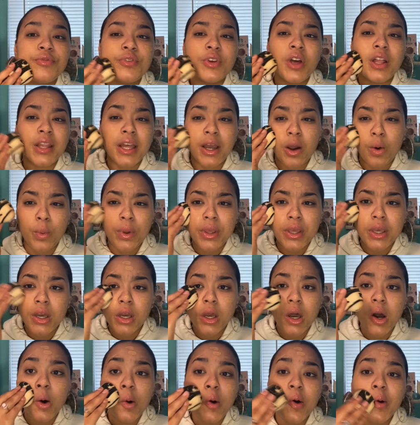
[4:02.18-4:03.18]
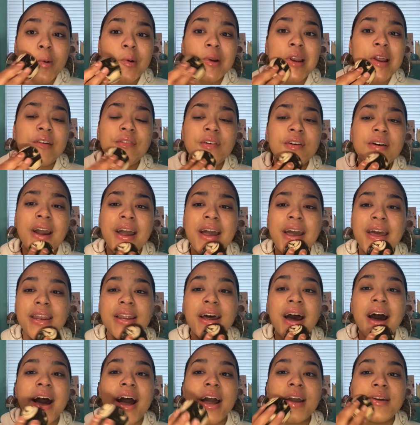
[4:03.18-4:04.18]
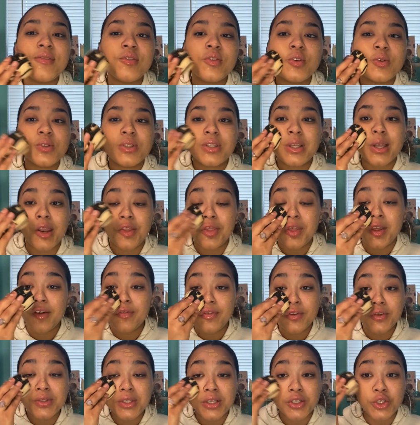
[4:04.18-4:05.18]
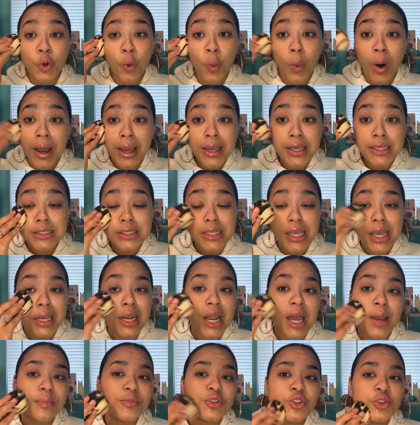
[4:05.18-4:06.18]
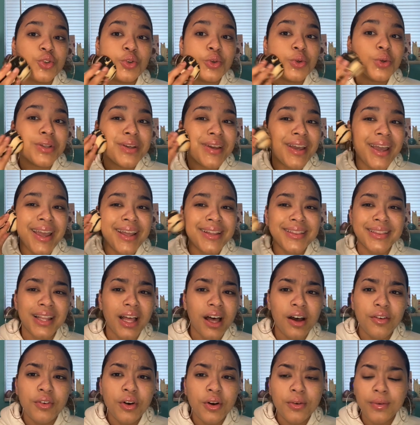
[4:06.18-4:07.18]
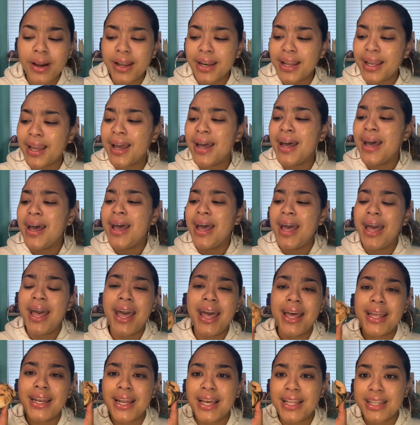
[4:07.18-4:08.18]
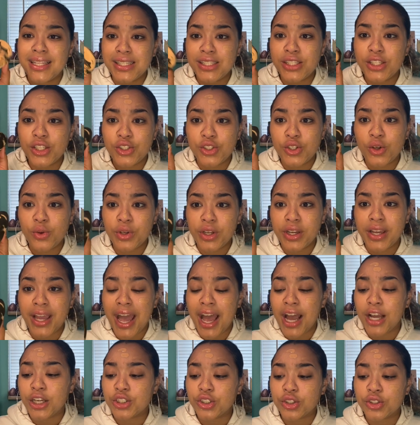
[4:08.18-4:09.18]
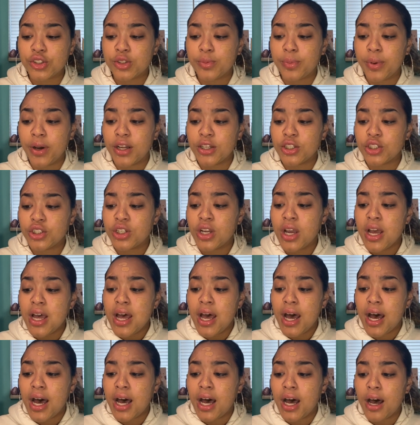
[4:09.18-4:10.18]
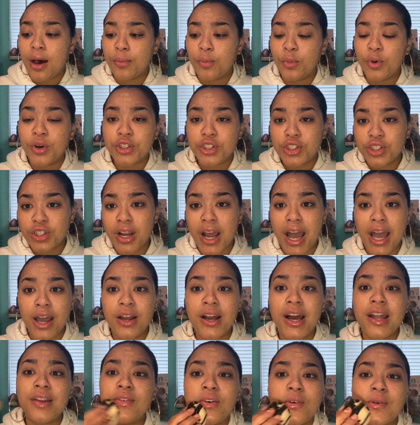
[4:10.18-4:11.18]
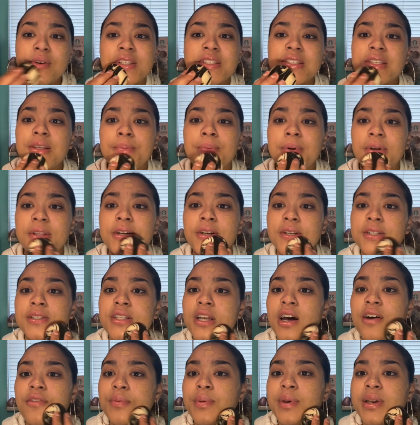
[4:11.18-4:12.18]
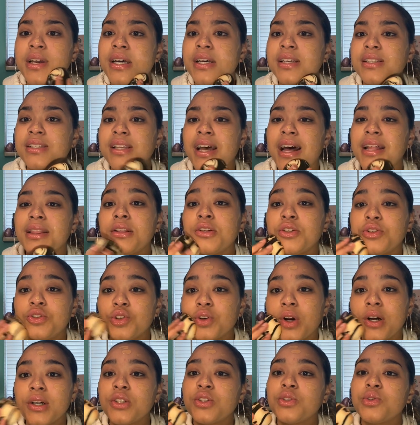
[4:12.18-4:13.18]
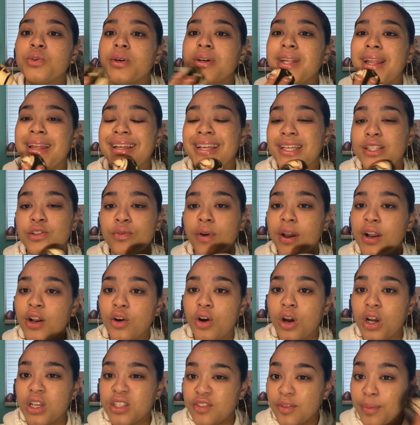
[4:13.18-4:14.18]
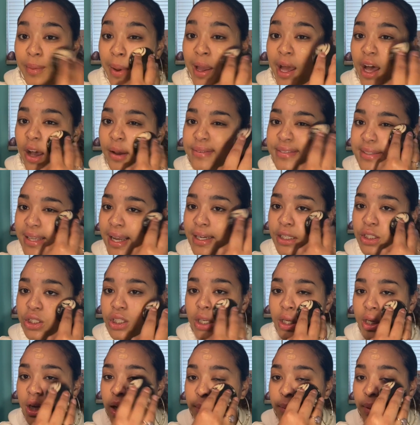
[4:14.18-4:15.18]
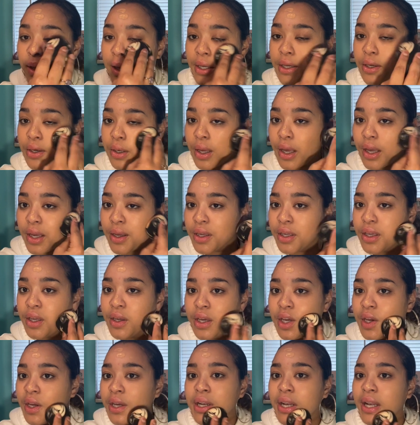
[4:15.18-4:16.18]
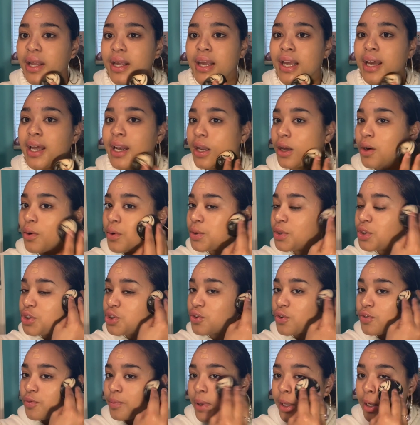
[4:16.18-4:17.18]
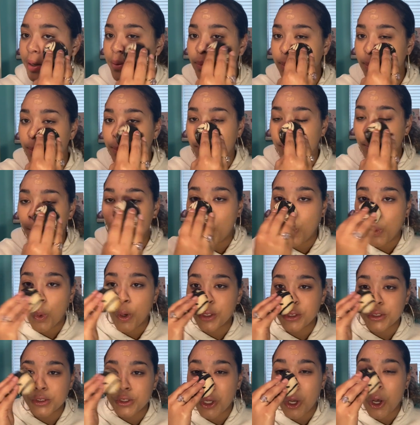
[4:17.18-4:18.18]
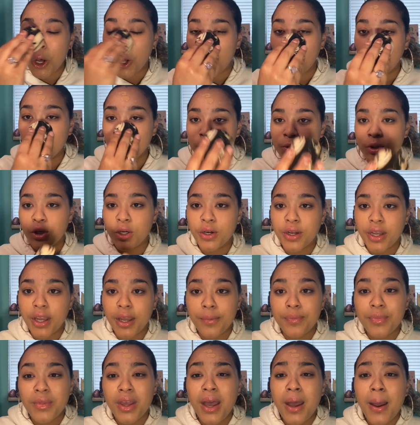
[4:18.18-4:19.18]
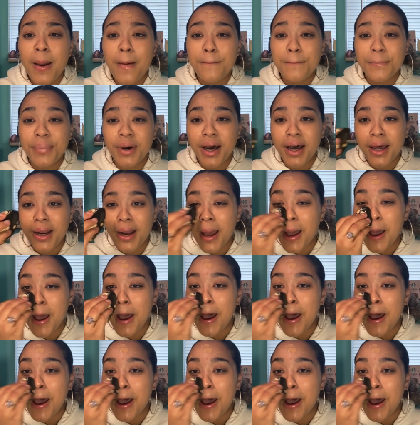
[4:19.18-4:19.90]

like a week ago or whatever, and I've used it, I think I've used it twice, and I'm truly in love already. And this is a Sonia Kashuk sponge, which I kind of always sleep on her stuff, because at the drugstore, like, it's right across from my e.l.f. section, and I'm like, okay, like, hello, could you have made a worse call, Target? But